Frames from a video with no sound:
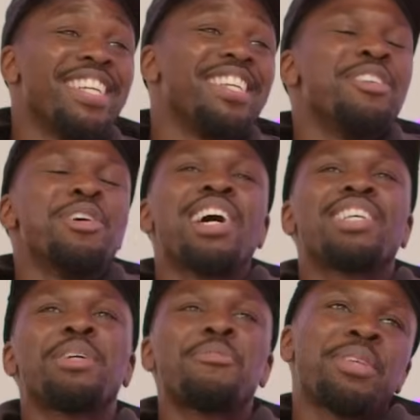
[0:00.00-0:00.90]
You know,
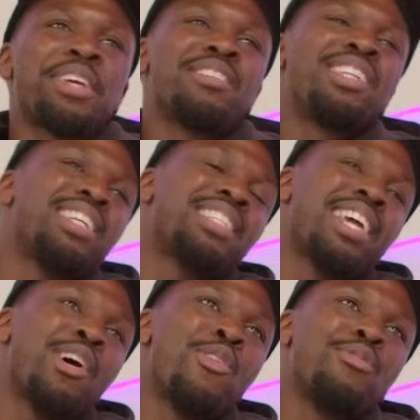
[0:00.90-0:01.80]
like sometimes when they
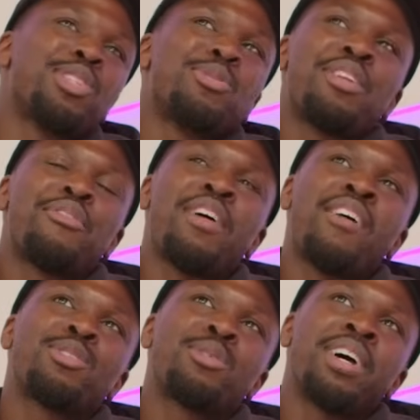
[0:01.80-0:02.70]
say over
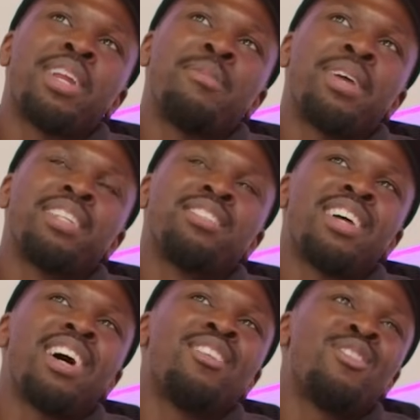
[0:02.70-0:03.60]
25 Twitter, I'm like, do you
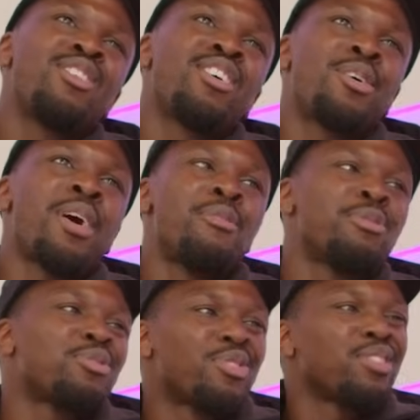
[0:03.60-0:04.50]
know how long ago I
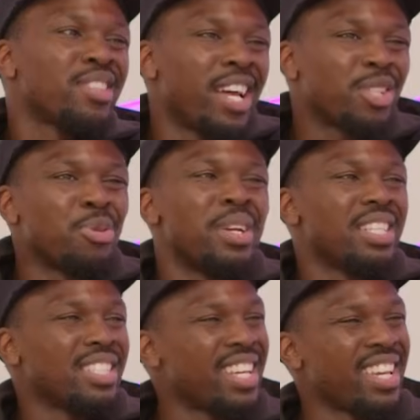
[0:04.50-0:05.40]
was? Yeah, like that your
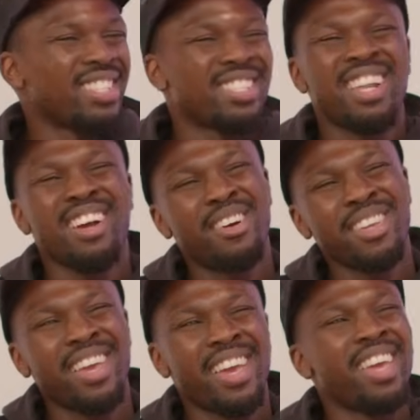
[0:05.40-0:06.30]
age. I'm not your
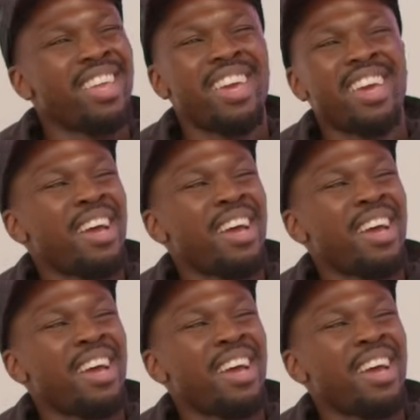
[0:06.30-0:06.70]
mates. It's true.